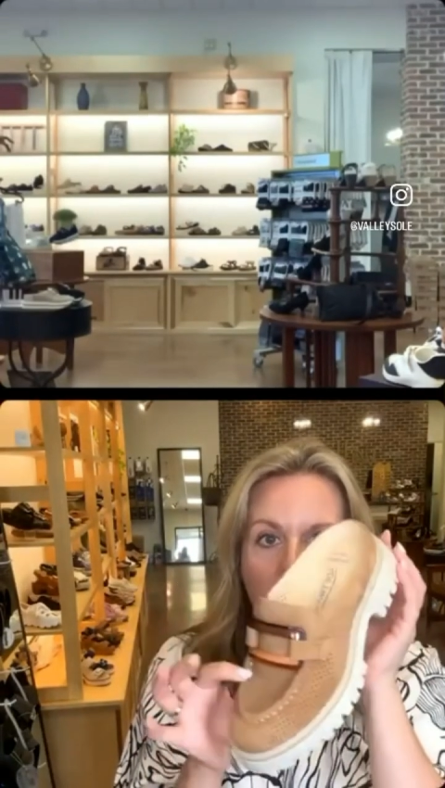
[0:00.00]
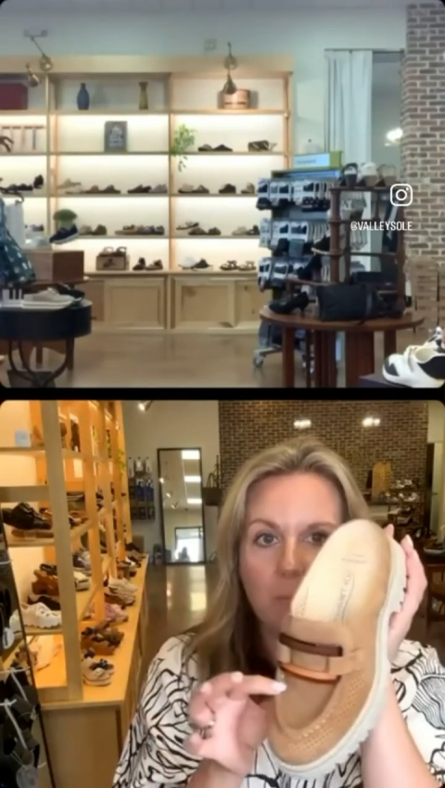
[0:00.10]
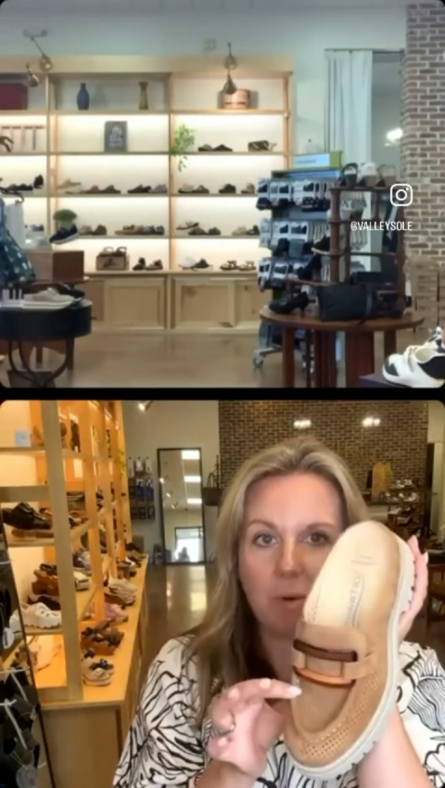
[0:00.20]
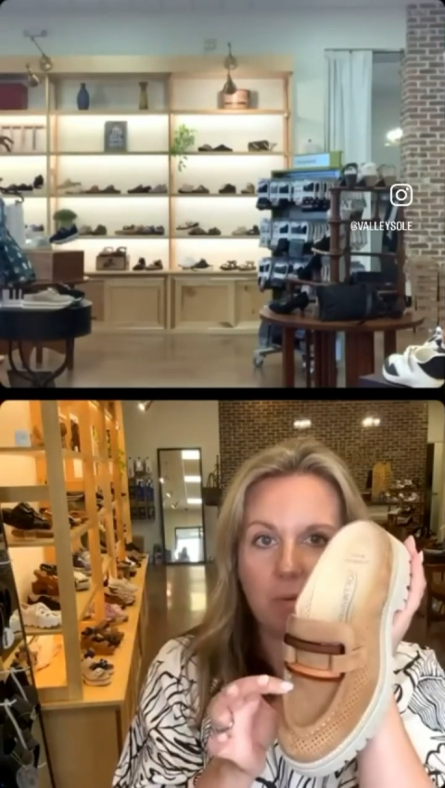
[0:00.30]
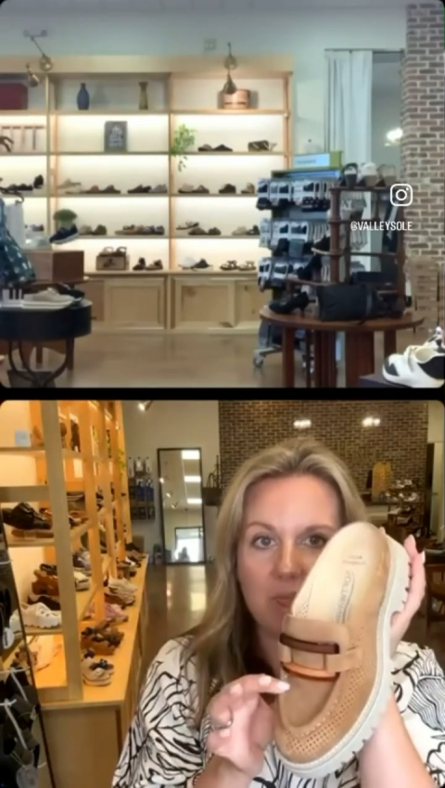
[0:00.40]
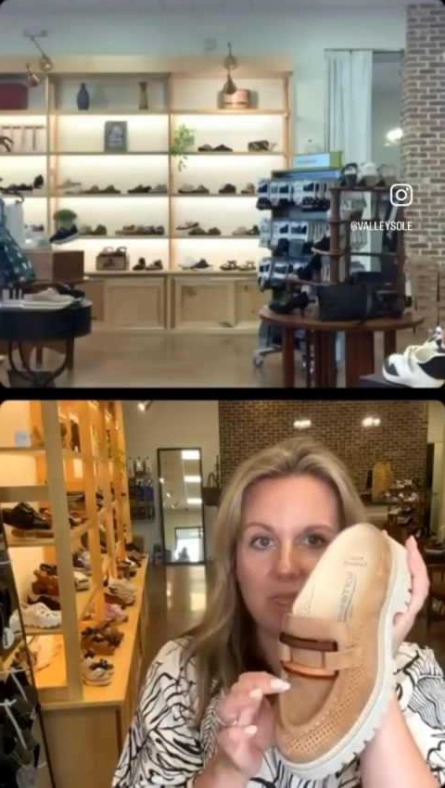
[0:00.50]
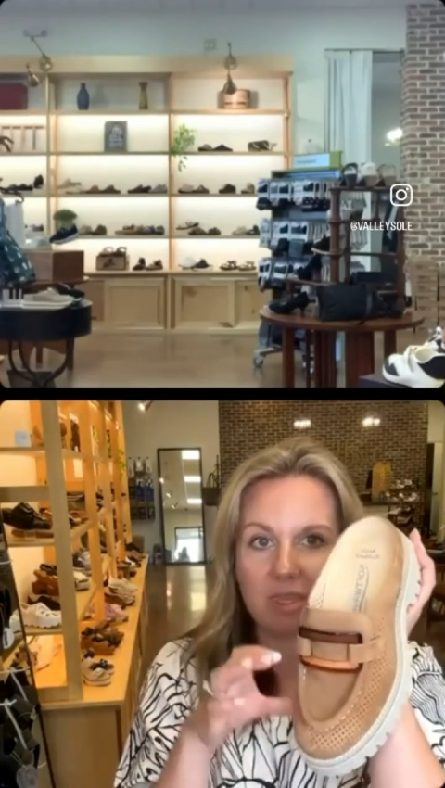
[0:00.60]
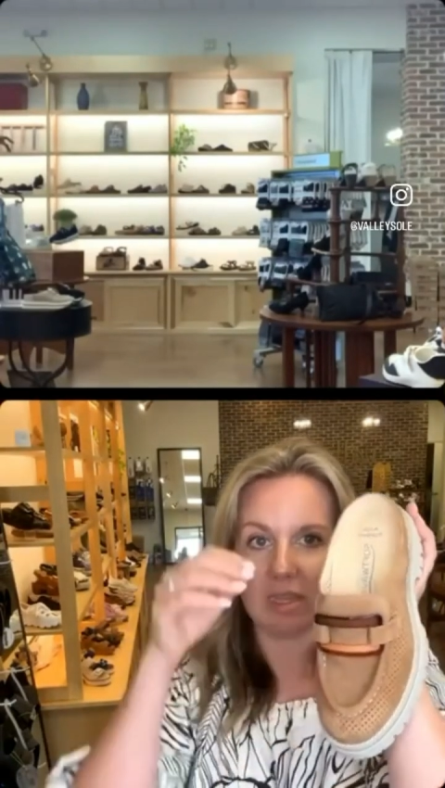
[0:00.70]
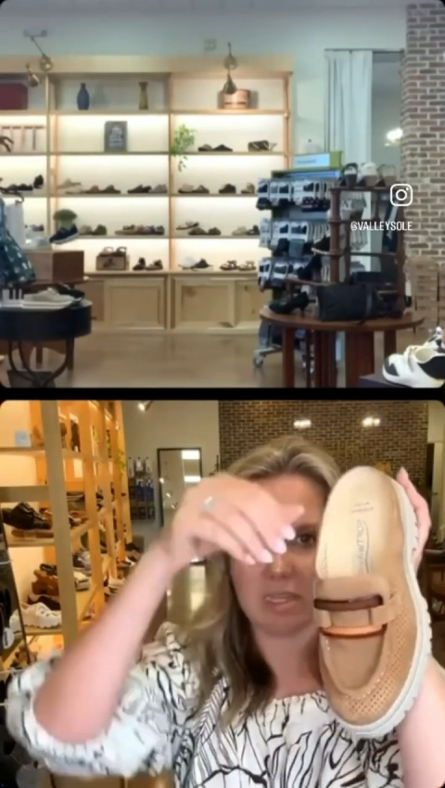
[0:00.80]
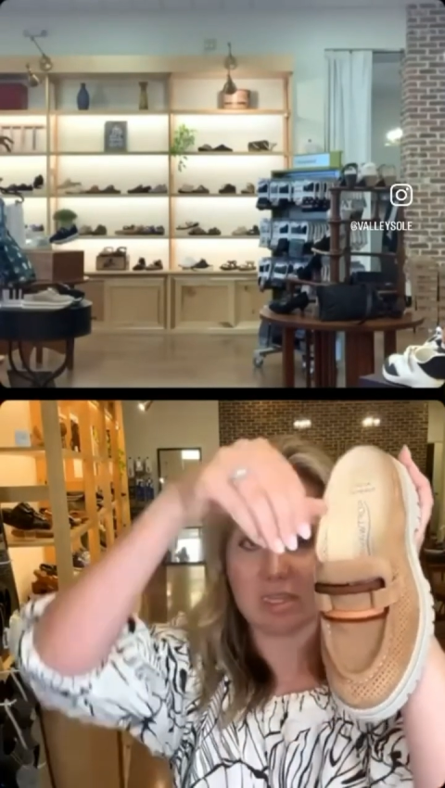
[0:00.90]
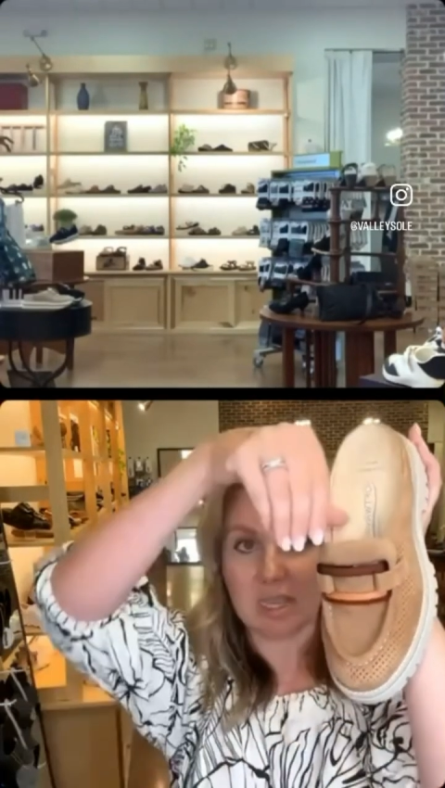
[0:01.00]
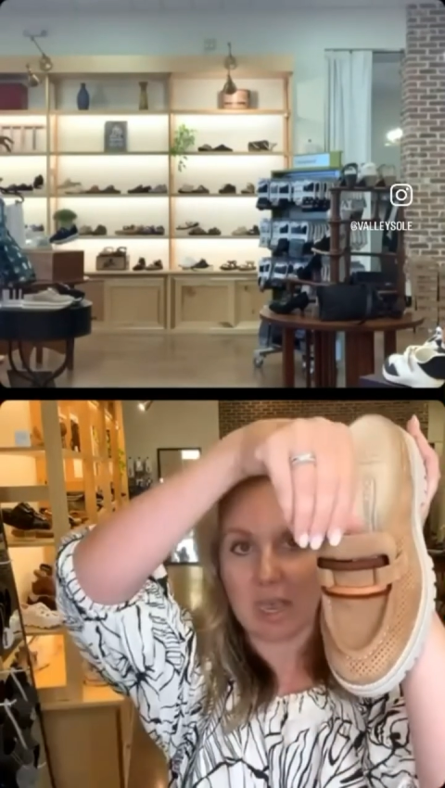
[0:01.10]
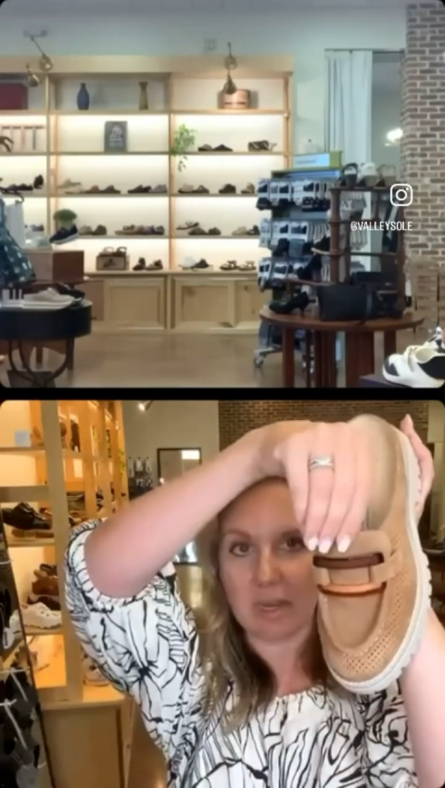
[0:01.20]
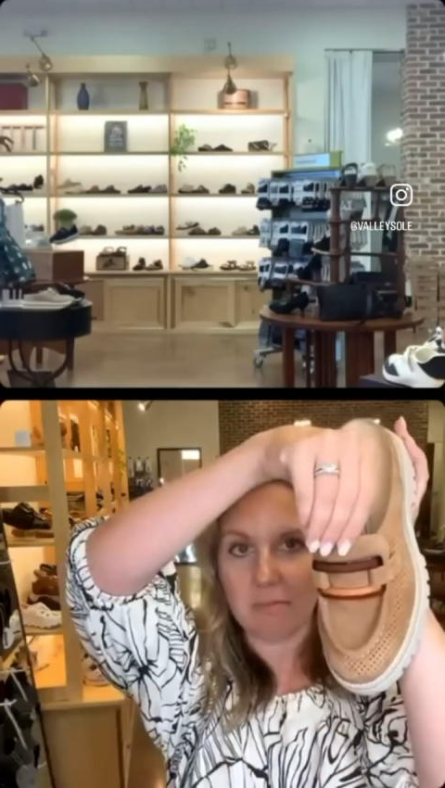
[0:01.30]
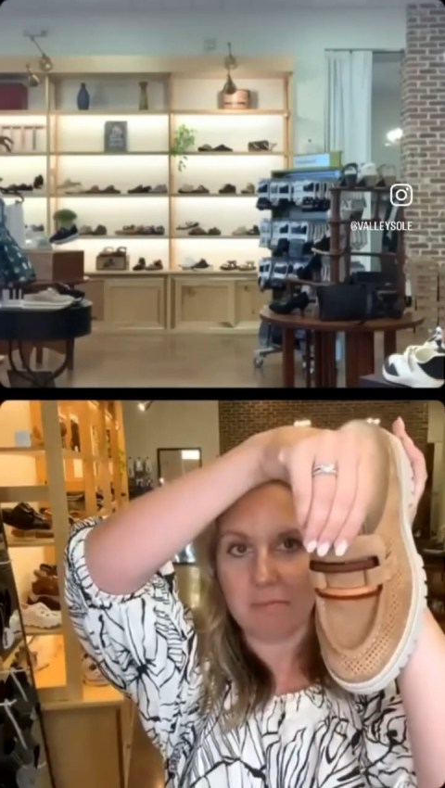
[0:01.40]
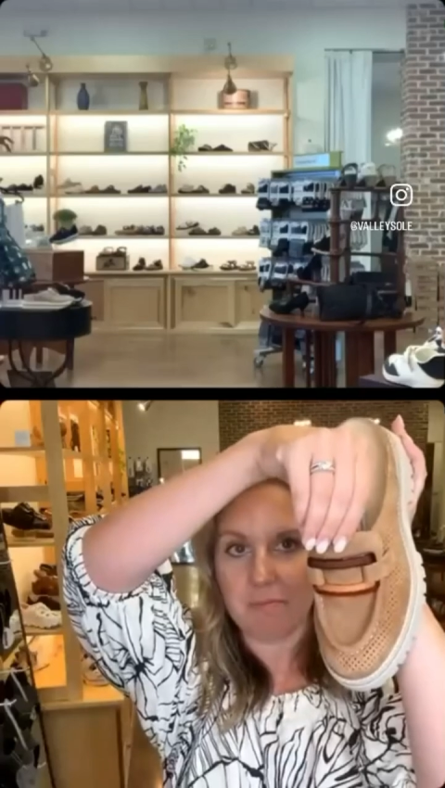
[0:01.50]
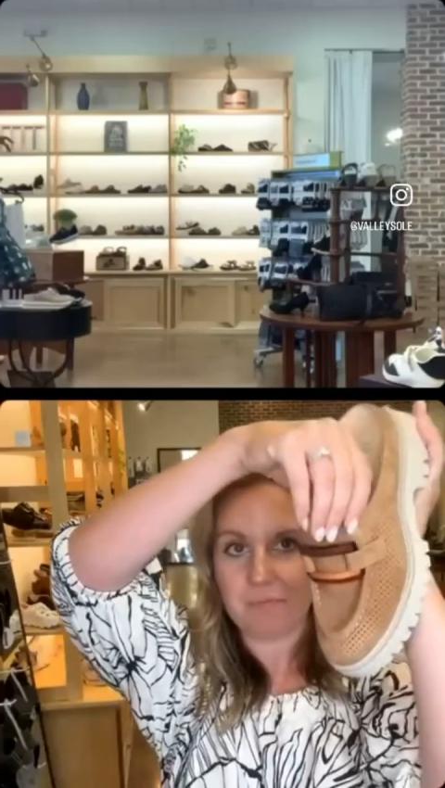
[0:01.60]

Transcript: but with the slide.